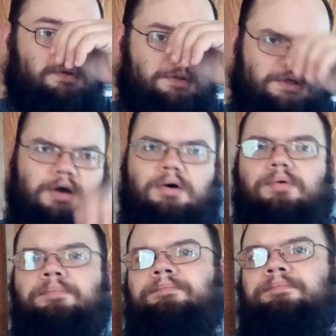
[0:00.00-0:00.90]

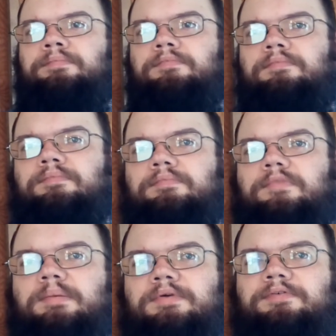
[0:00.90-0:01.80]
So
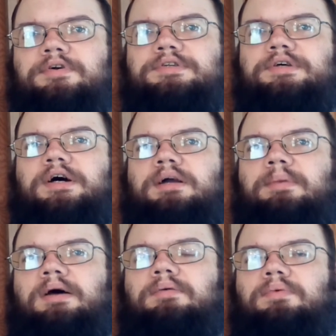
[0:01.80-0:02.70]
let me first talk
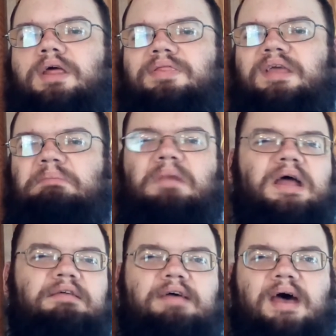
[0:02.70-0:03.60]
about what I think
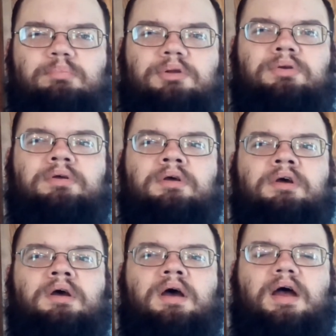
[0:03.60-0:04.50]
might have happened,
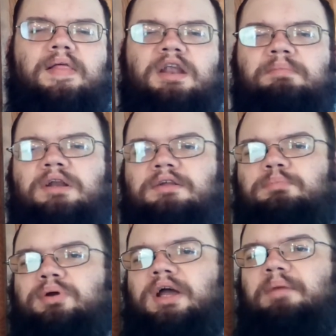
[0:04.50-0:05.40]
and then I'm going to
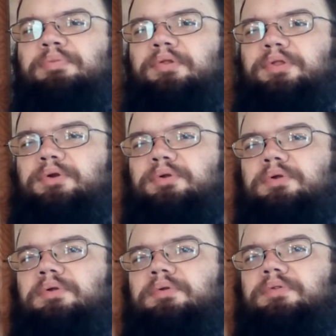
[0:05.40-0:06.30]
bring up
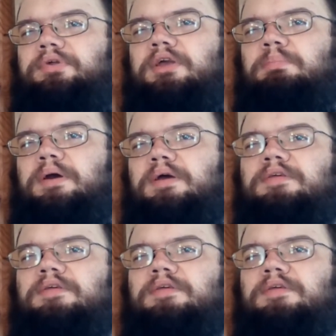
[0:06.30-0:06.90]
the